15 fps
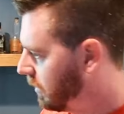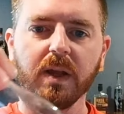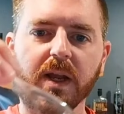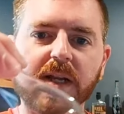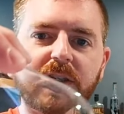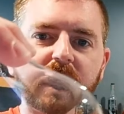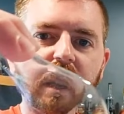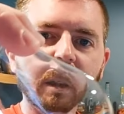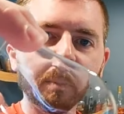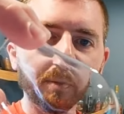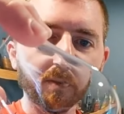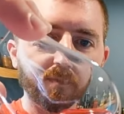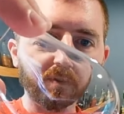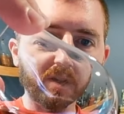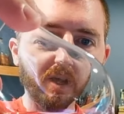Has a
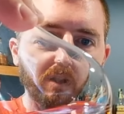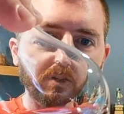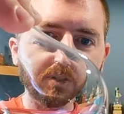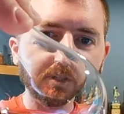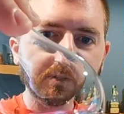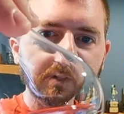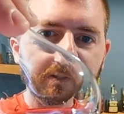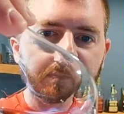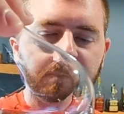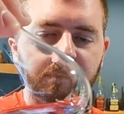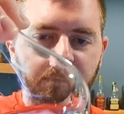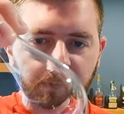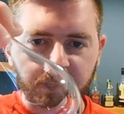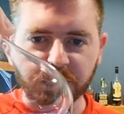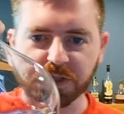beautiful color to it.
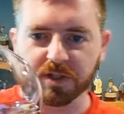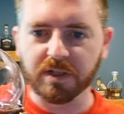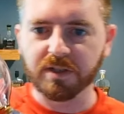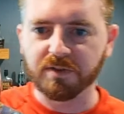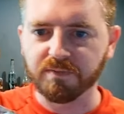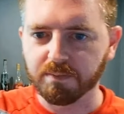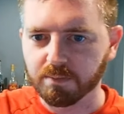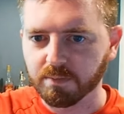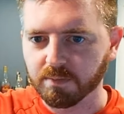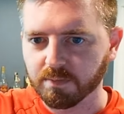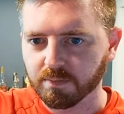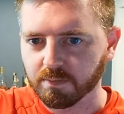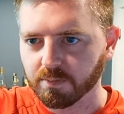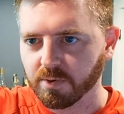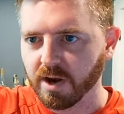My shirt is
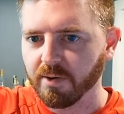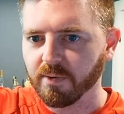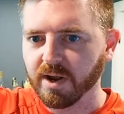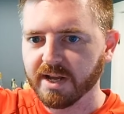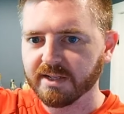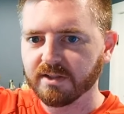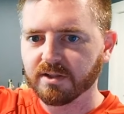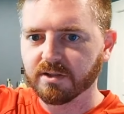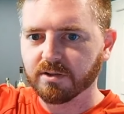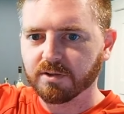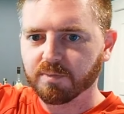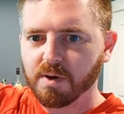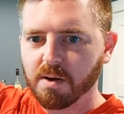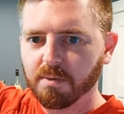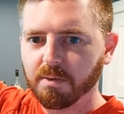bright red, so it's
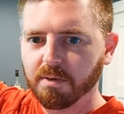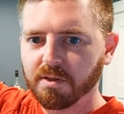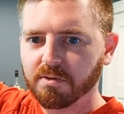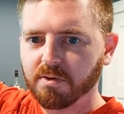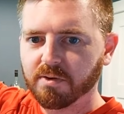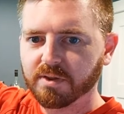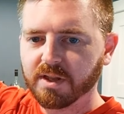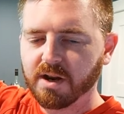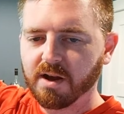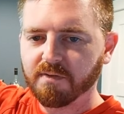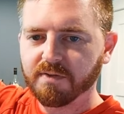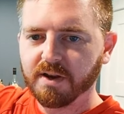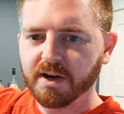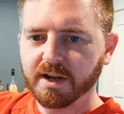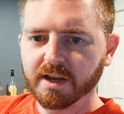probably throwing that
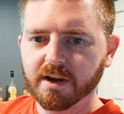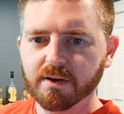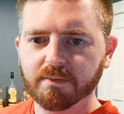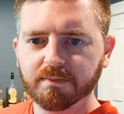off. There you go.